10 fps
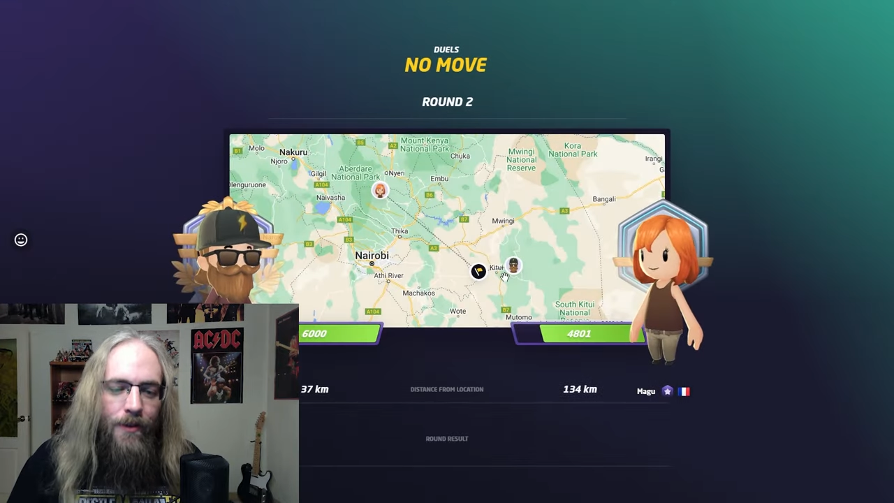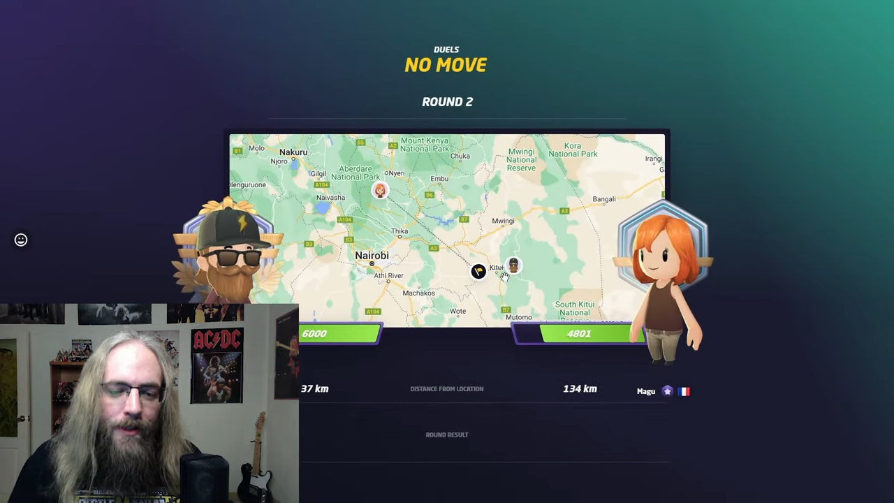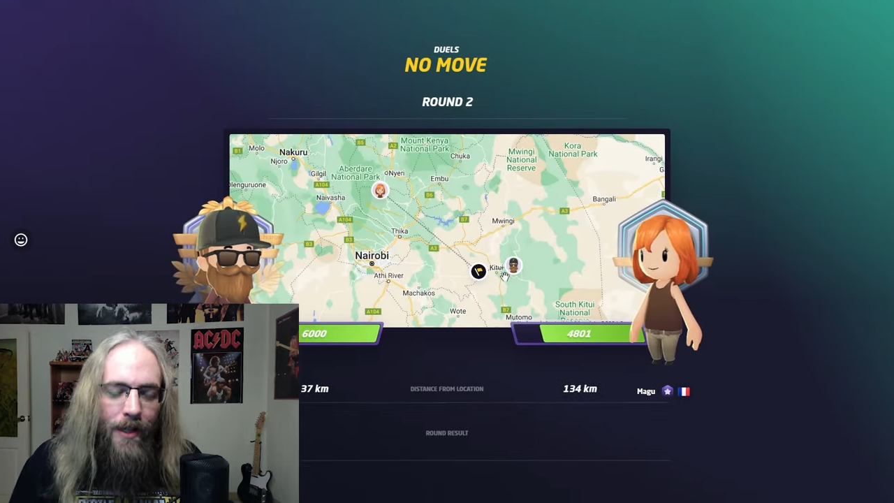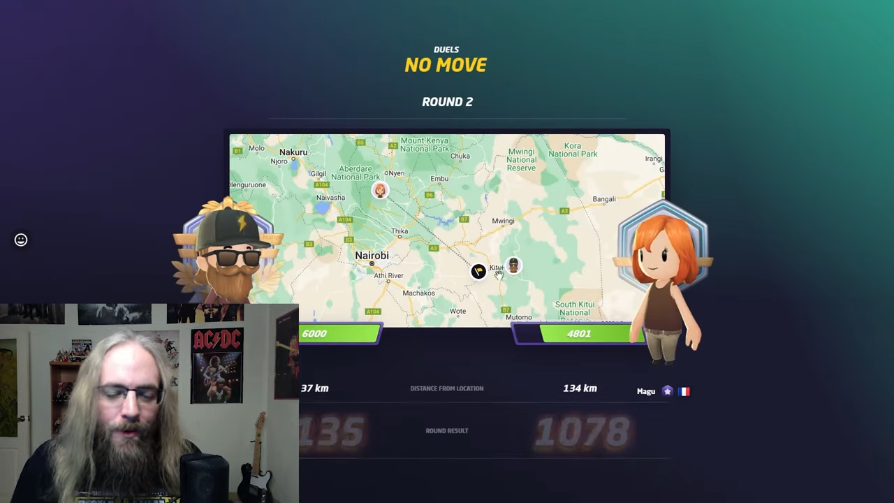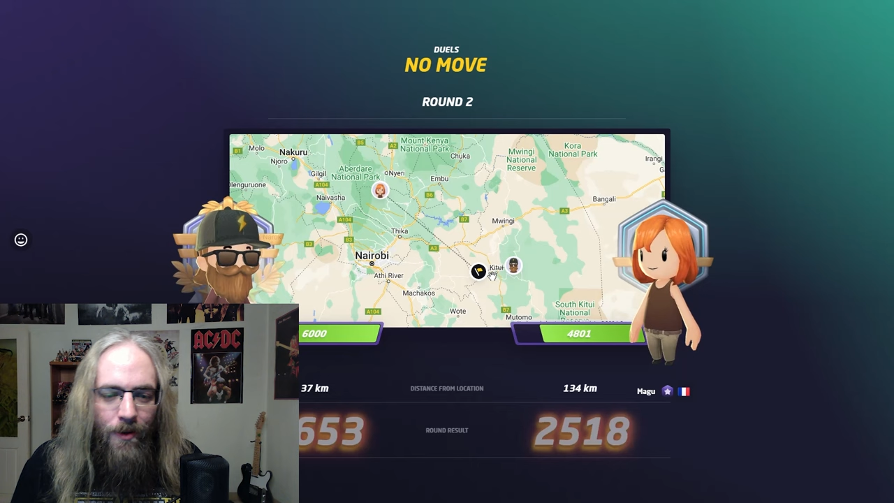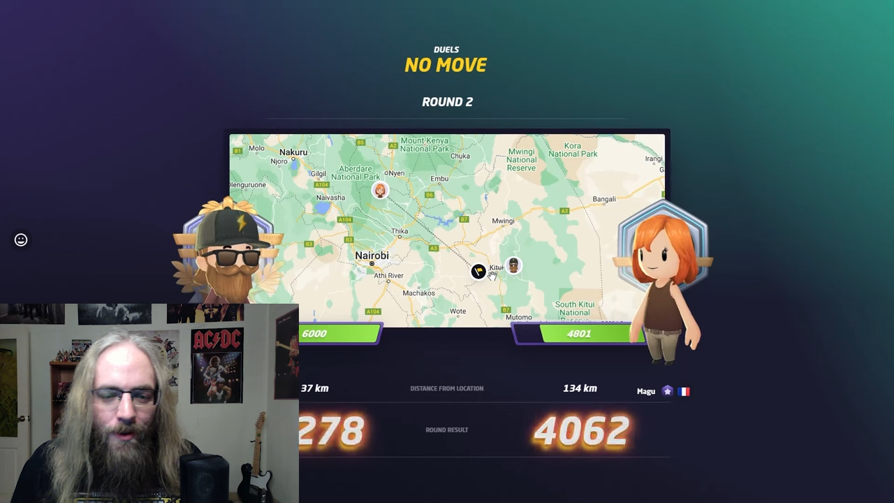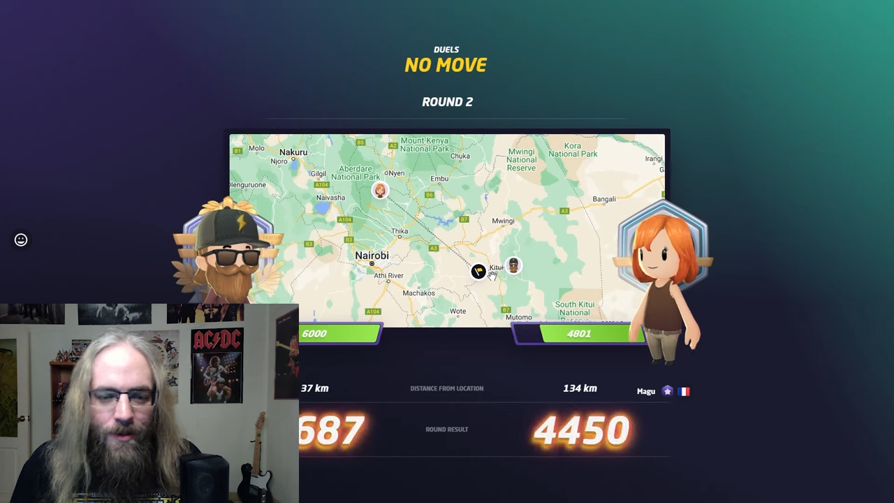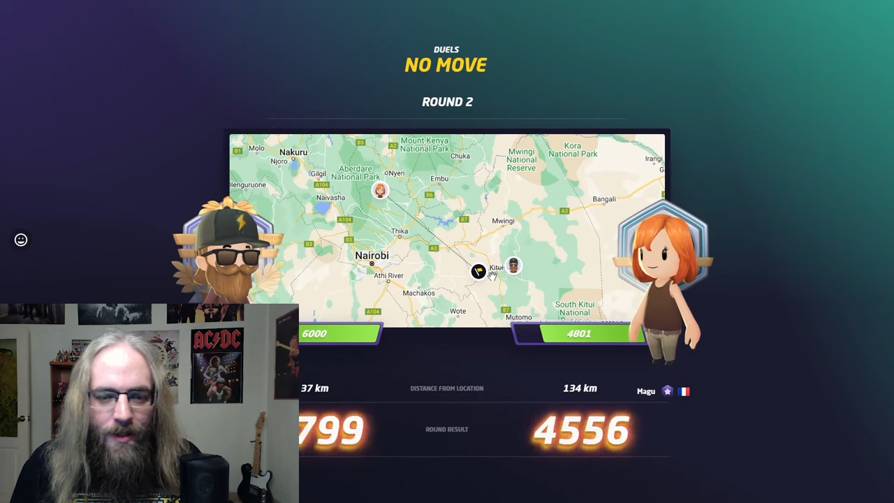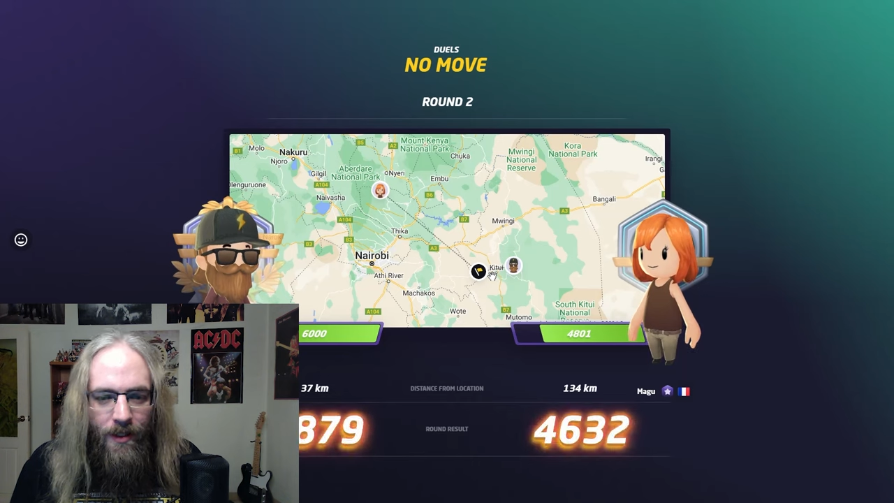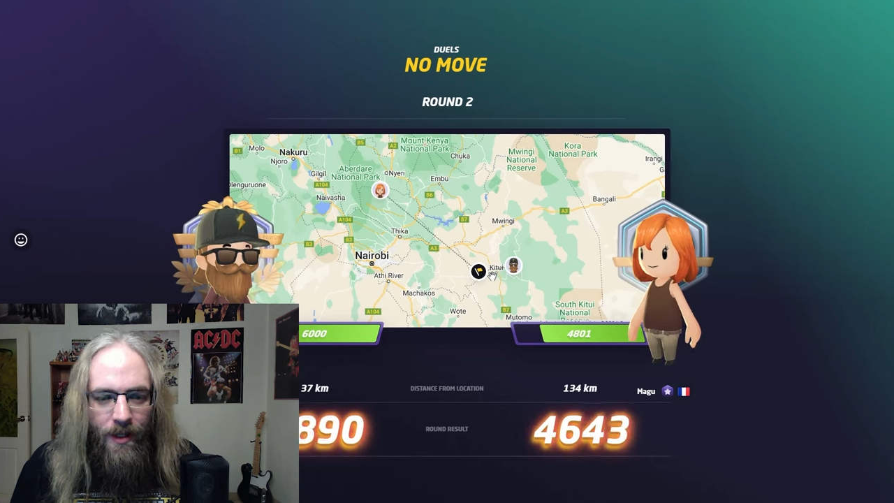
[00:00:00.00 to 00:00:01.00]
look how close
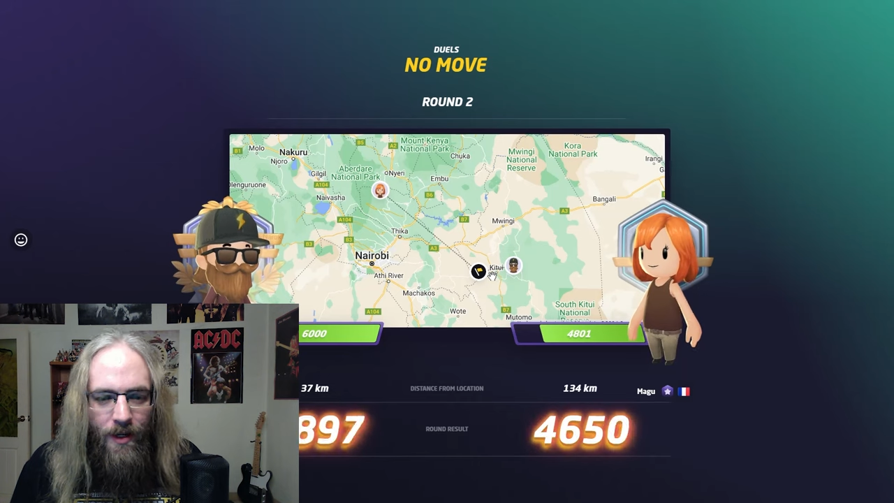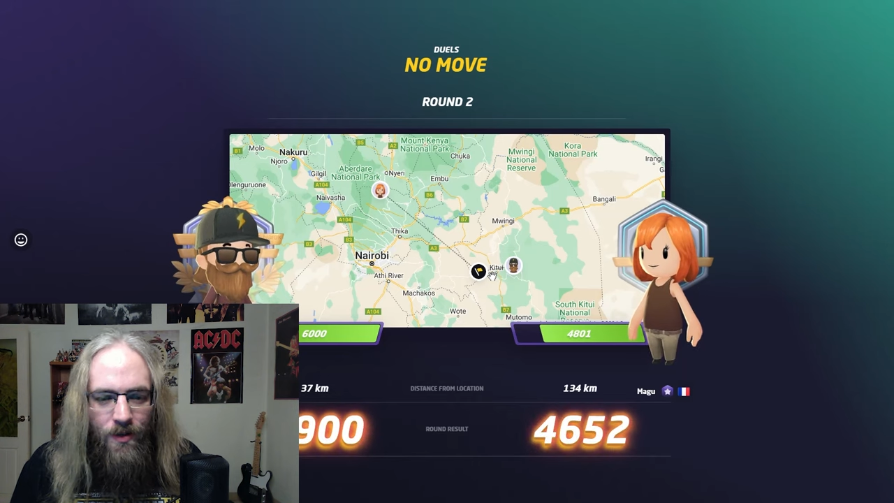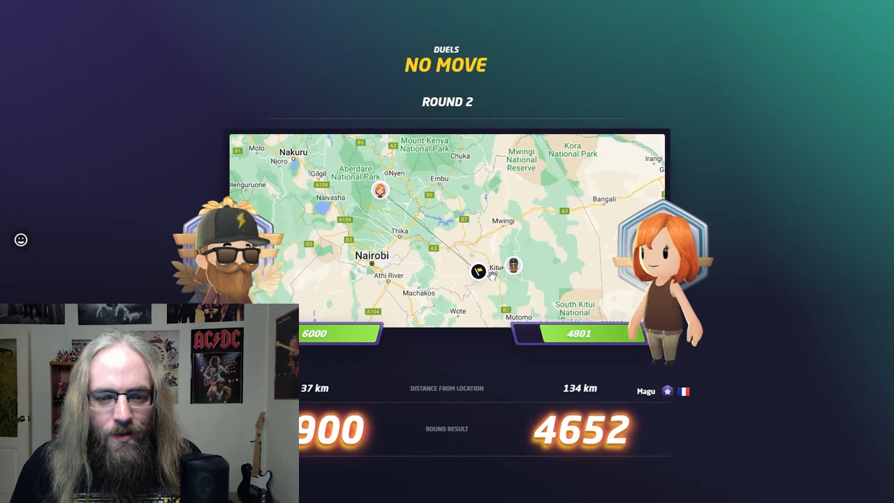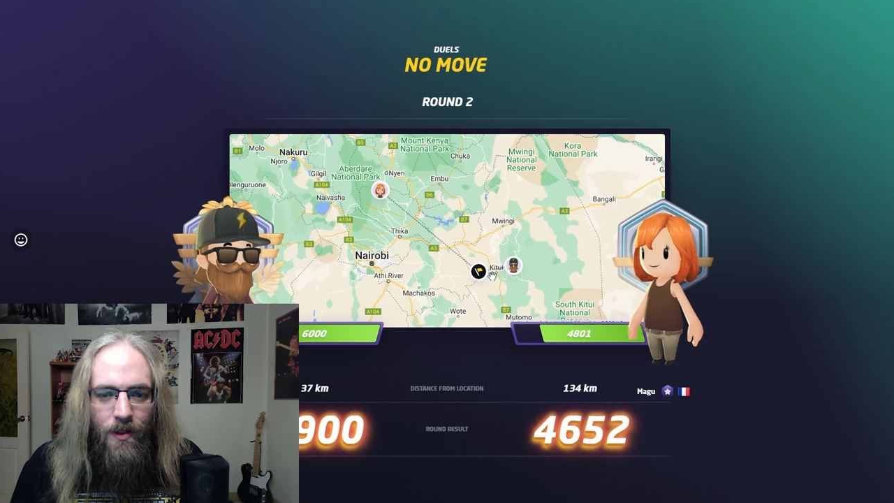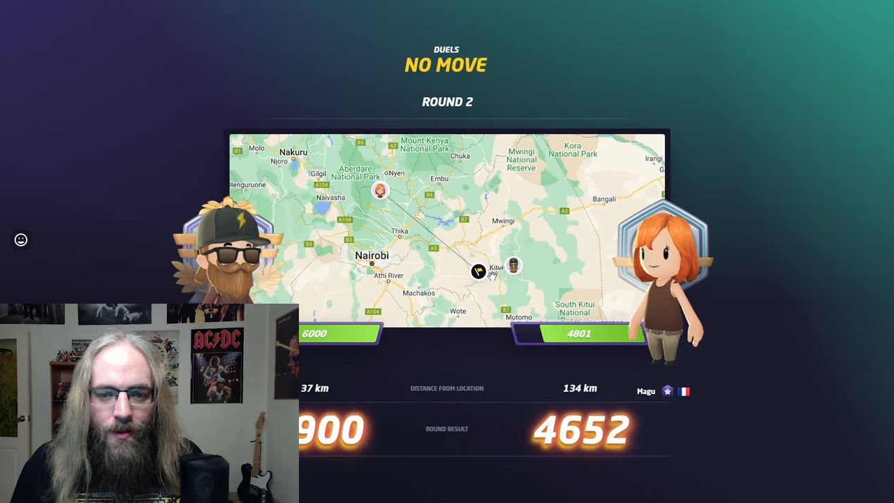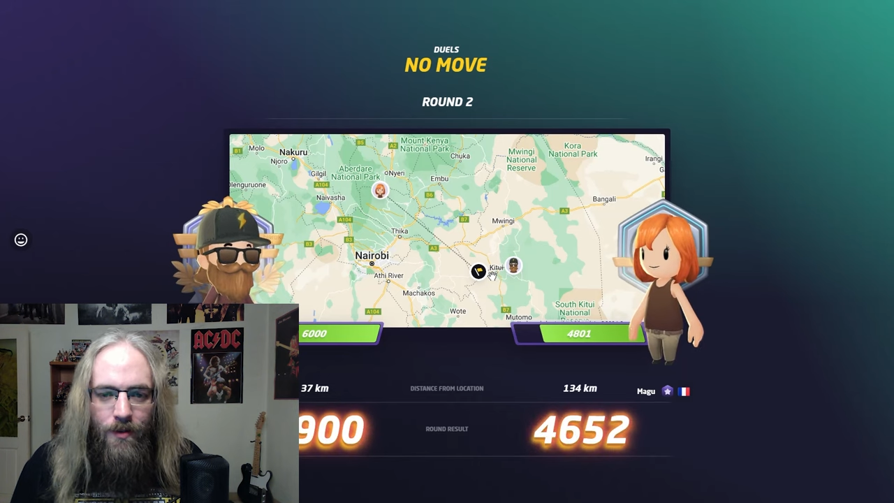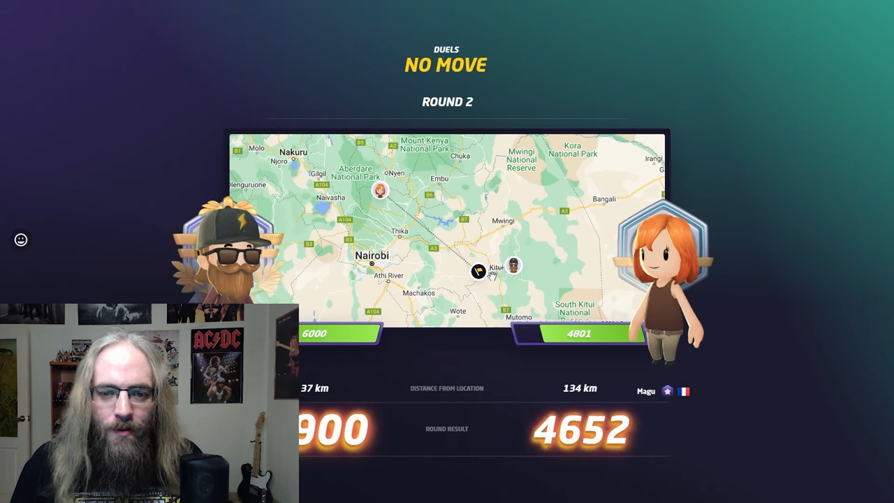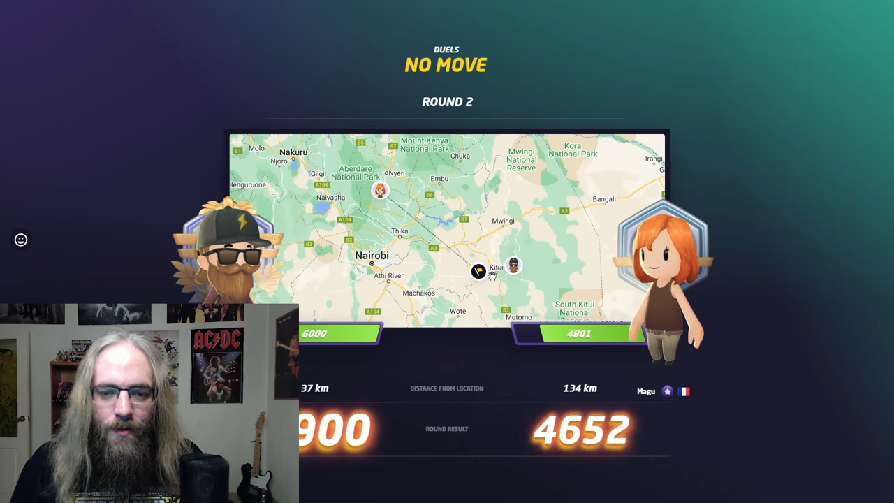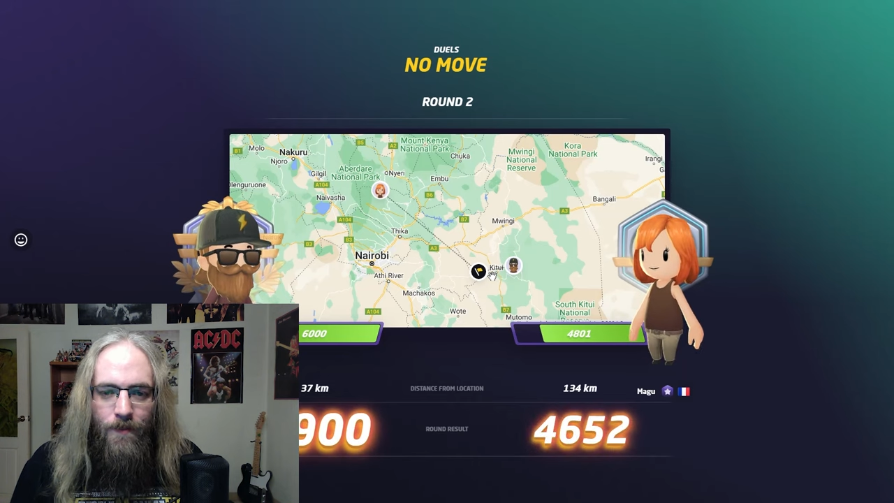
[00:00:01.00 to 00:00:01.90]
that guess was.